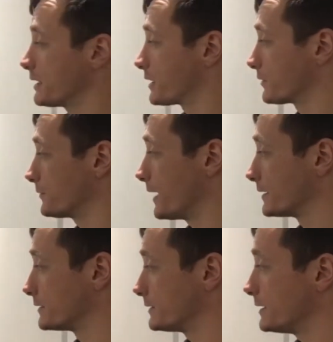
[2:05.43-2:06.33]
And the fact
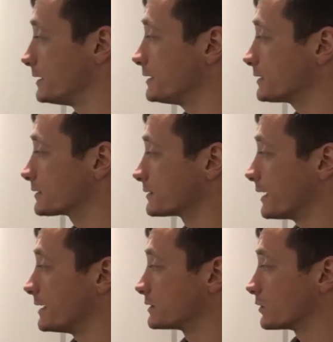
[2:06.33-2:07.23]
that these
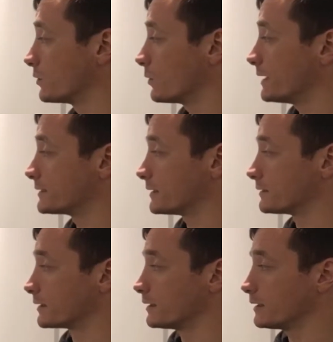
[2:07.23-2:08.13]
days are always
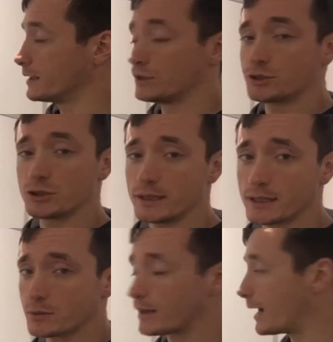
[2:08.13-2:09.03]
under, it should
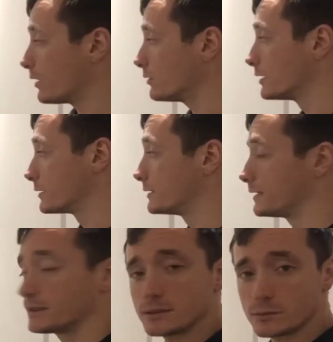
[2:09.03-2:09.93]
equal out that at
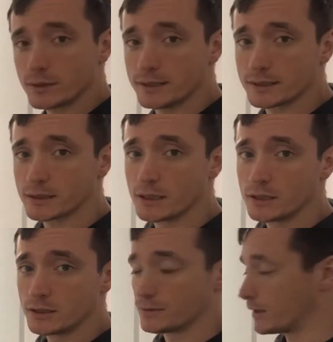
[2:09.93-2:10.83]
the end of the week,
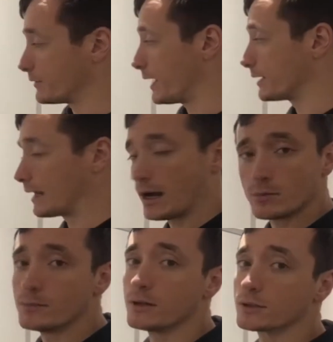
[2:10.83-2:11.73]
you've either had how
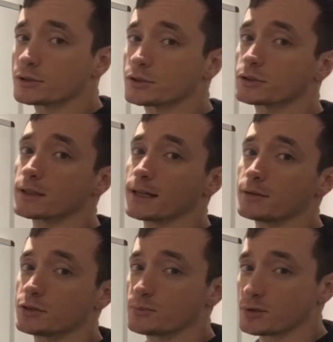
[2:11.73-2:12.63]
much
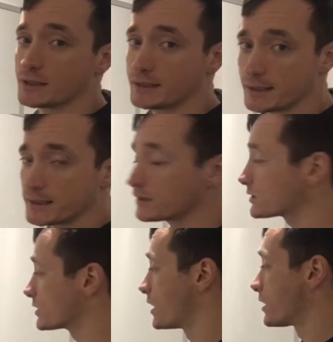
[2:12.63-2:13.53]
calories your body
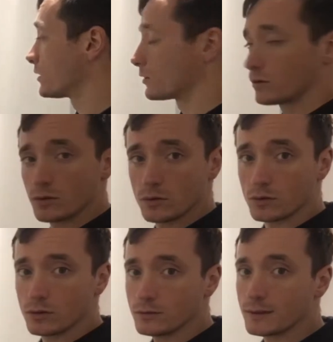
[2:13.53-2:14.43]
needs,
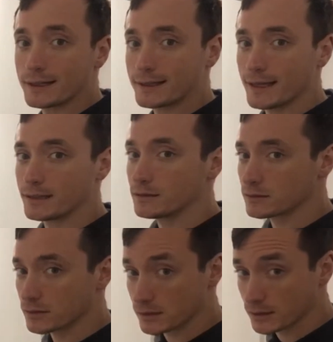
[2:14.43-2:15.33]
or
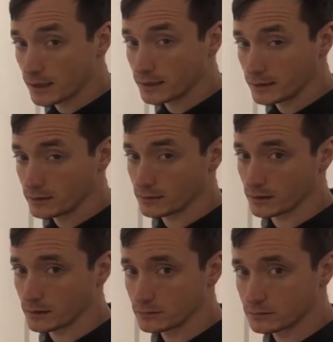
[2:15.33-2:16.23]
again, slightly under.